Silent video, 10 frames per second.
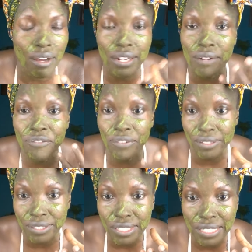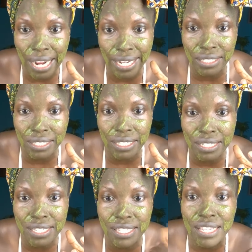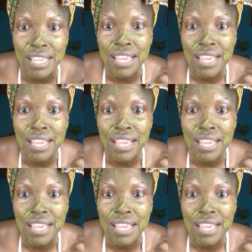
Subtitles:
and I'm feeling the tightness.